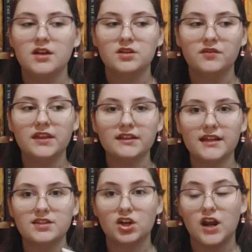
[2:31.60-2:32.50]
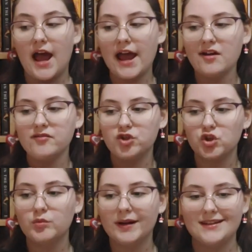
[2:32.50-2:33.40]
So I feel like that's good. I have
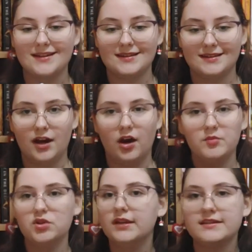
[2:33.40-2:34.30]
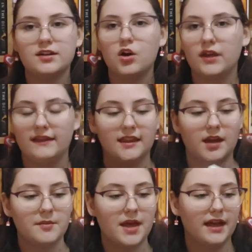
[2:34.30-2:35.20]
two by Tessa Dare. I'm too lazy to go get
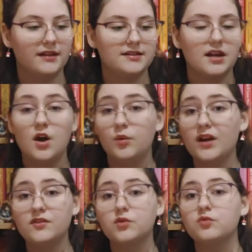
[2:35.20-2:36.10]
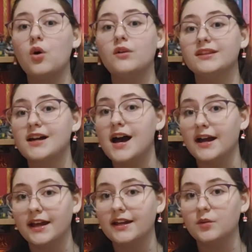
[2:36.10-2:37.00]
them, and we have to roll the
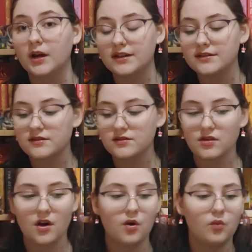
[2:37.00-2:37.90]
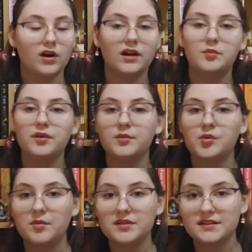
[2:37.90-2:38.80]
die anyways. So we're going to put the
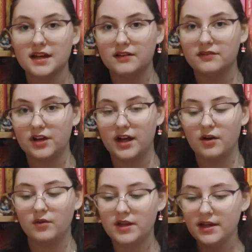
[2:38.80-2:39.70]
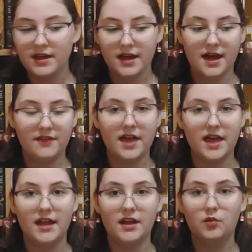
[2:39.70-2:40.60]
prompt aside for now. And
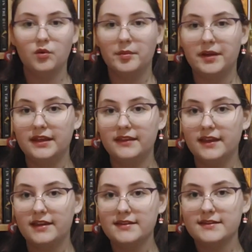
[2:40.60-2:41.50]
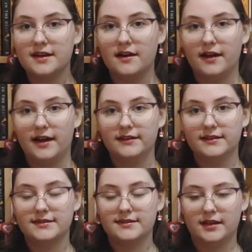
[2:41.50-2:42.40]
then we're picking this. All right,
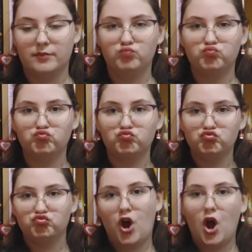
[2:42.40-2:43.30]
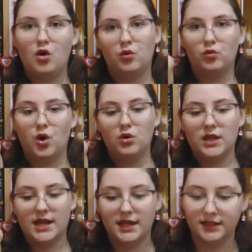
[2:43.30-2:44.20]
let's see.
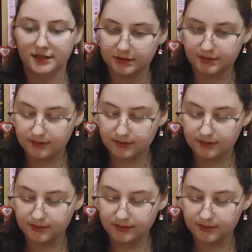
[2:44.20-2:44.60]
Rolling.